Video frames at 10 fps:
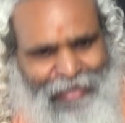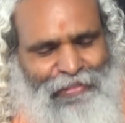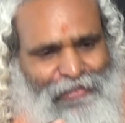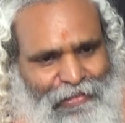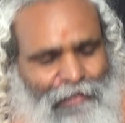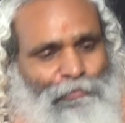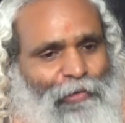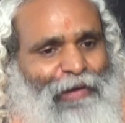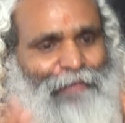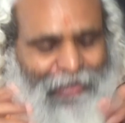can see the
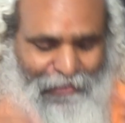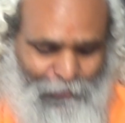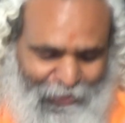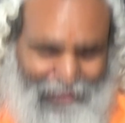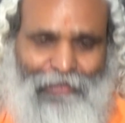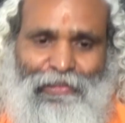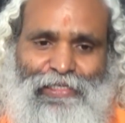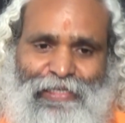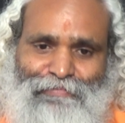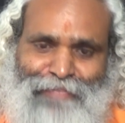probability. What does
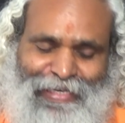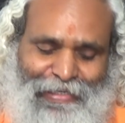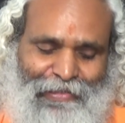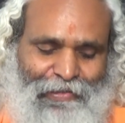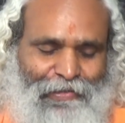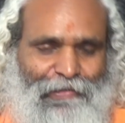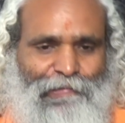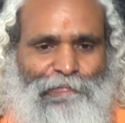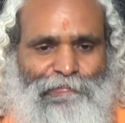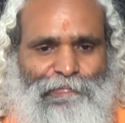he mean?
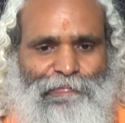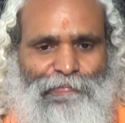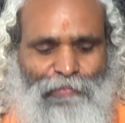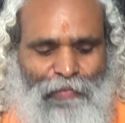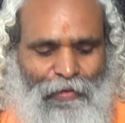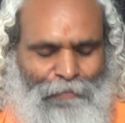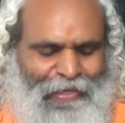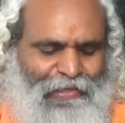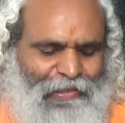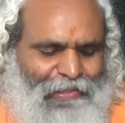
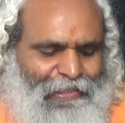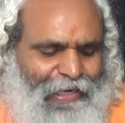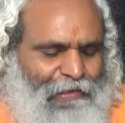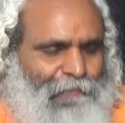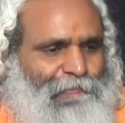Please understand.